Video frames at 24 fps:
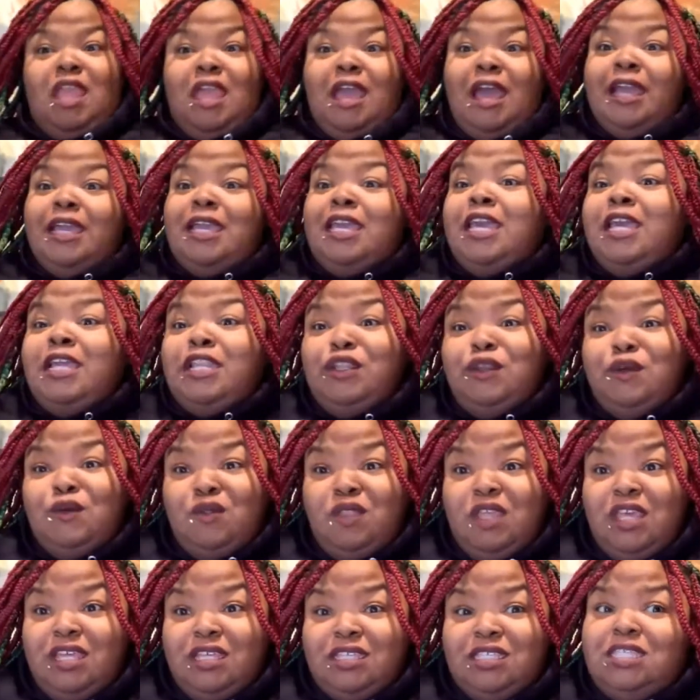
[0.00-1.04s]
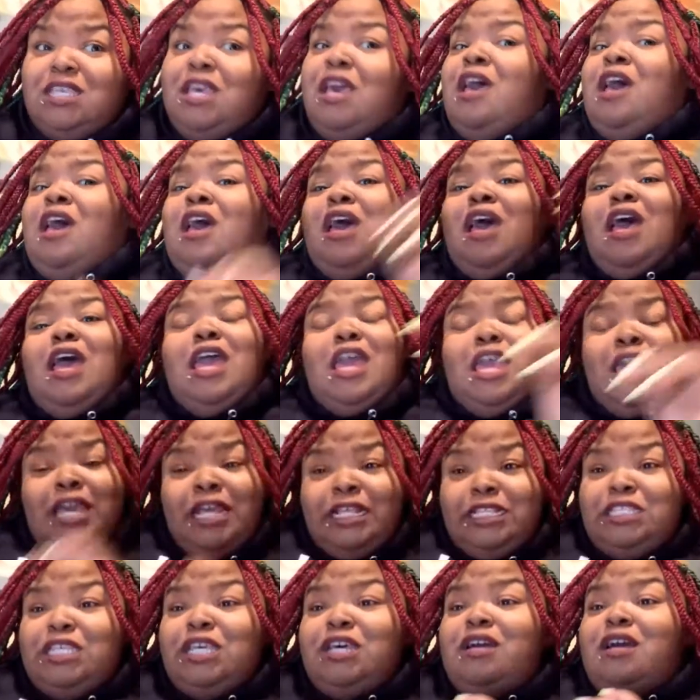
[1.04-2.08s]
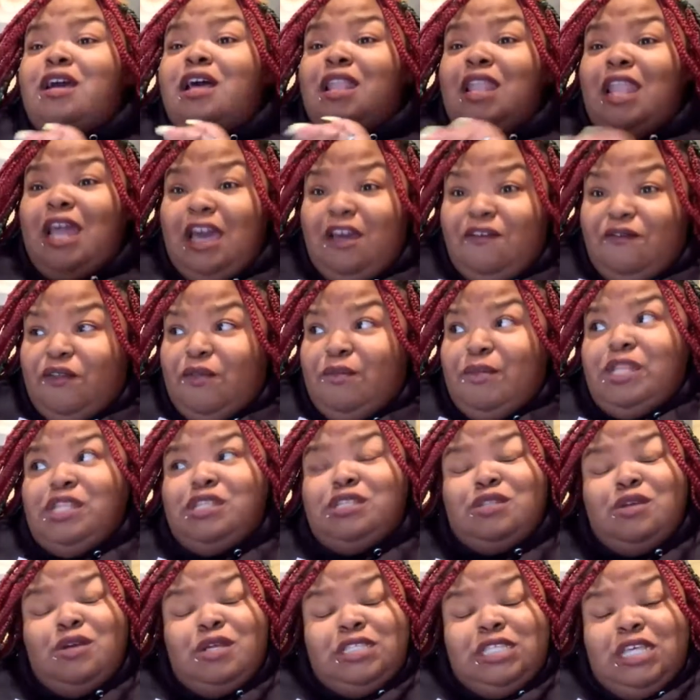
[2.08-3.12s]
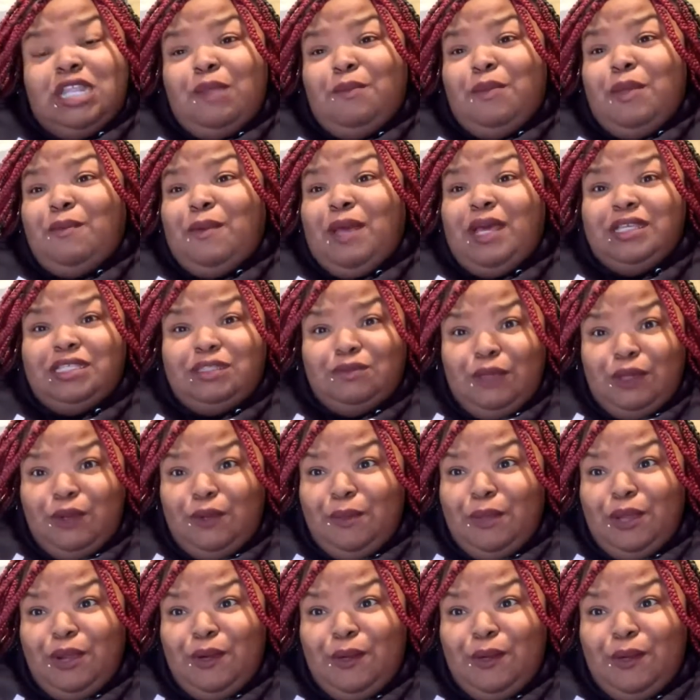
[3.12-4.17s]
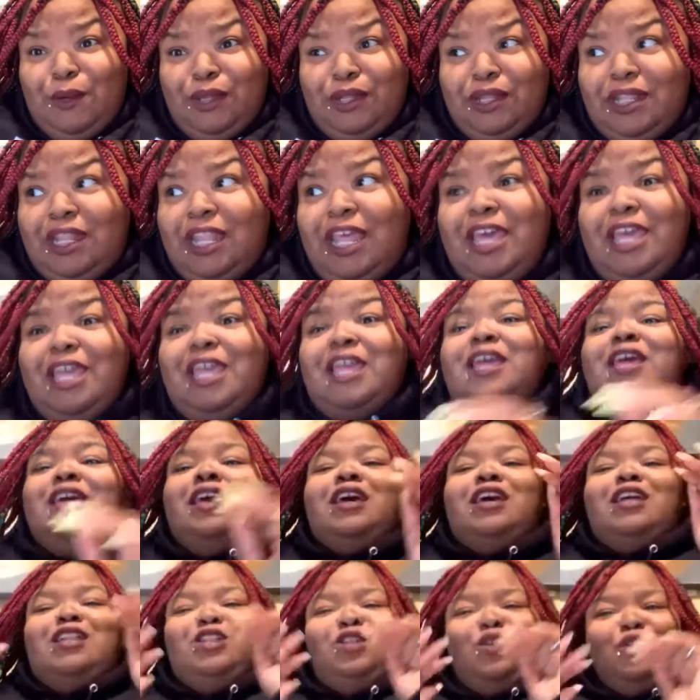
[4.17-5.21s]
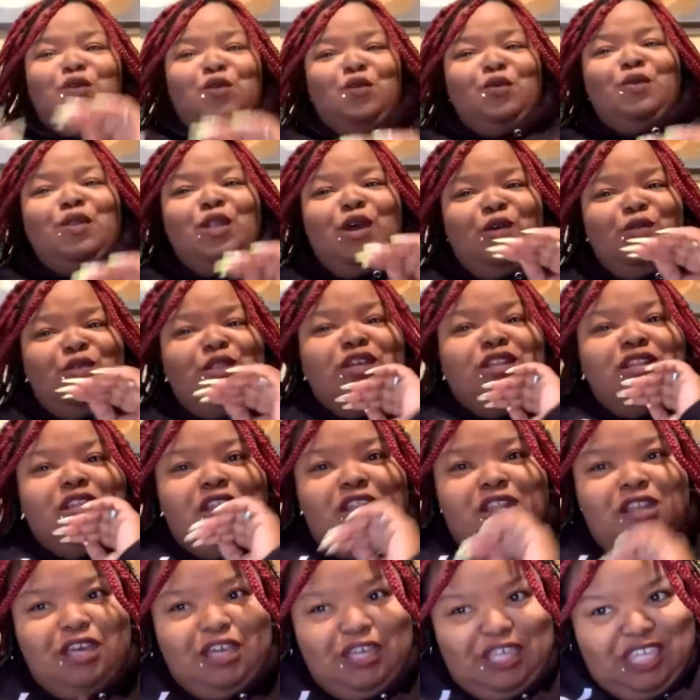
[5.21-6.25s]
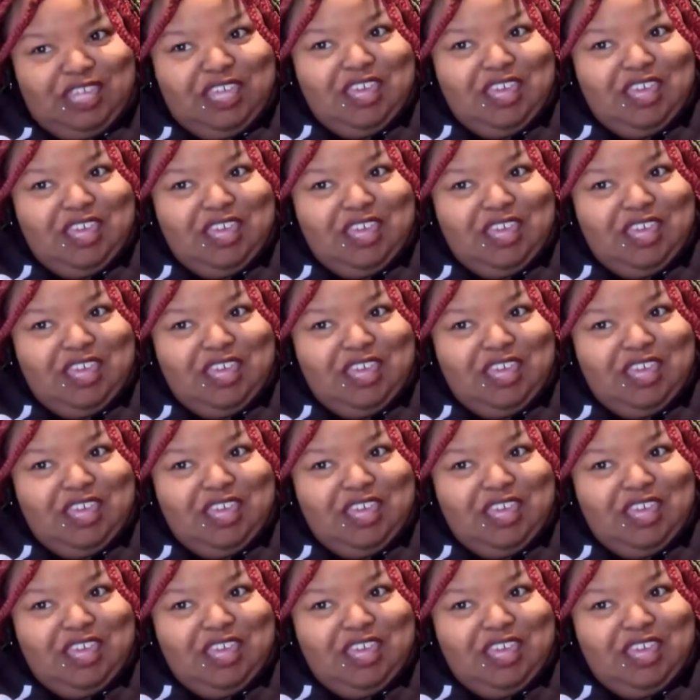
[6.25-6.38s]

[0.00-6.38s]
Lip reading: I can't do this. It took a lot for me to start telling people I smoke marijuana. Like, do you know the look